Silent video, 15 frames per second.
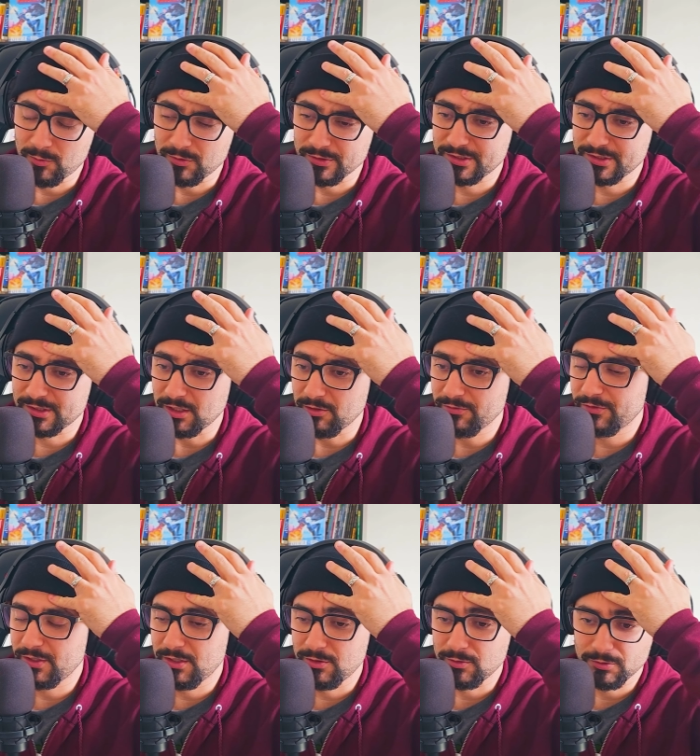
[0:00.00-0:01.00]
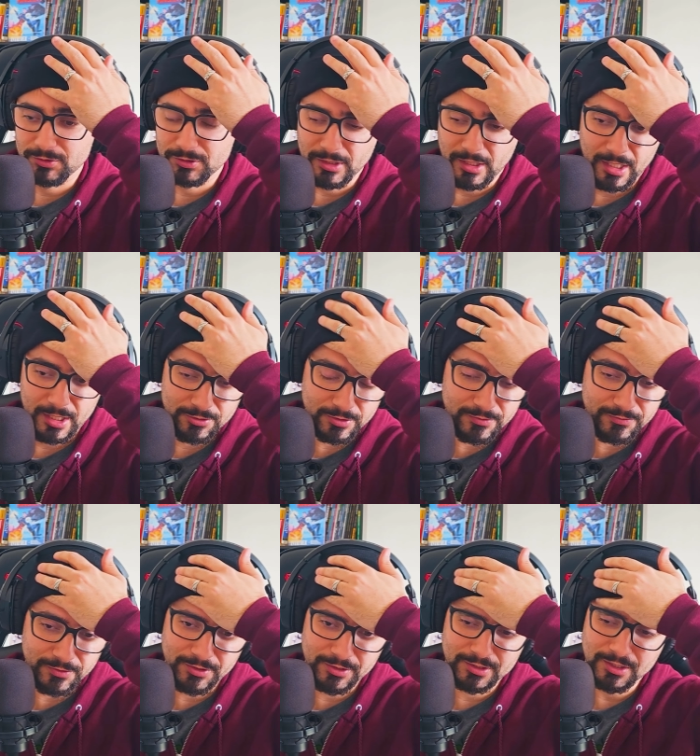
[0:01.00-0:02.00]
almost self-indulgent hatred
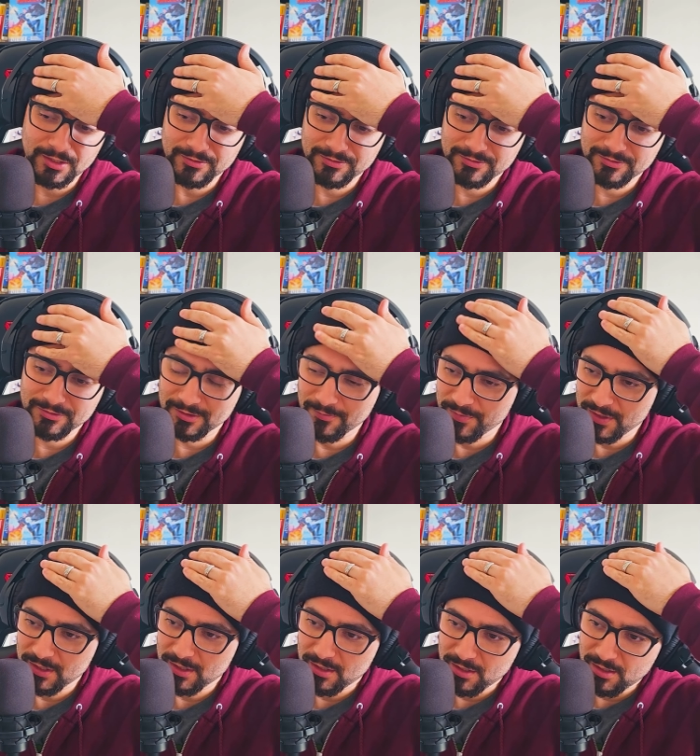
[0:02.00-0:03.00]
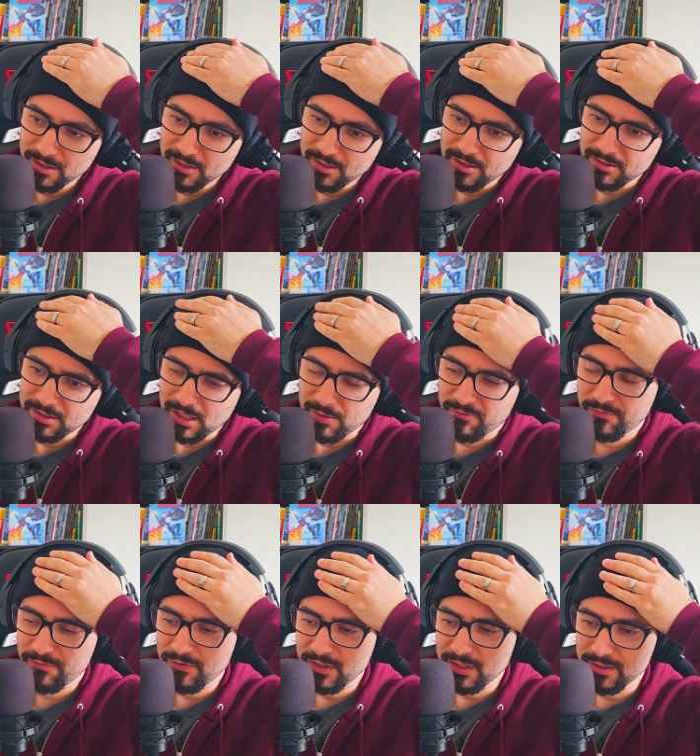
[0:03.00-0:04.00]
for yourself that
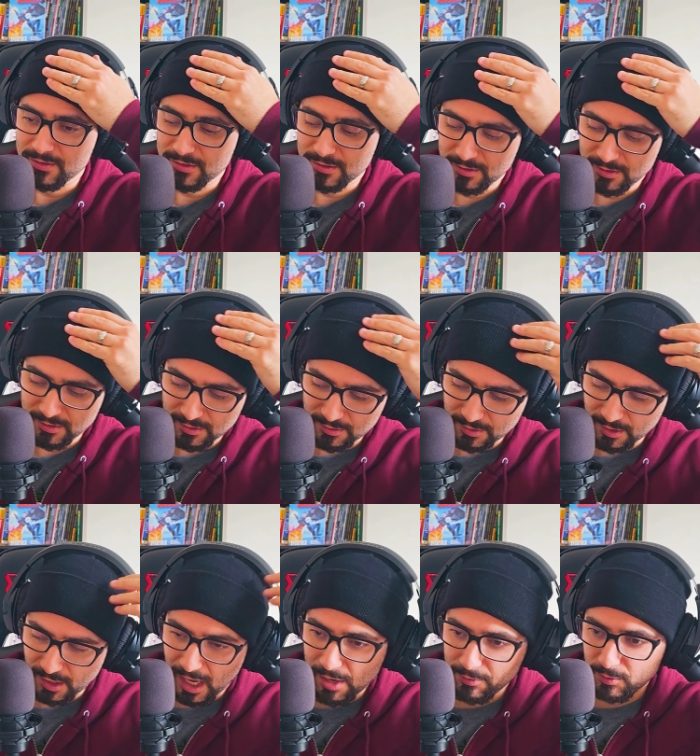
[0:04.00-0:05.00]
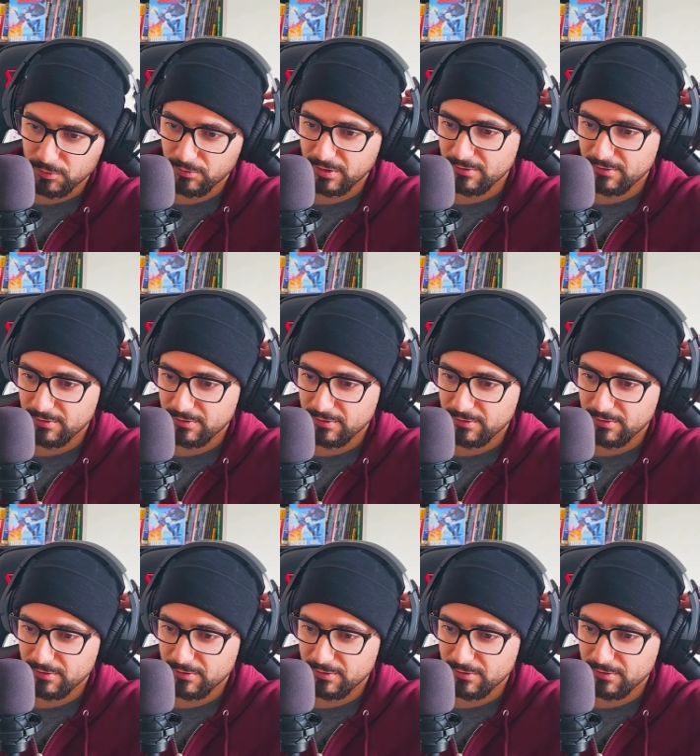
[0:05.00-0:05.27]
feeds how you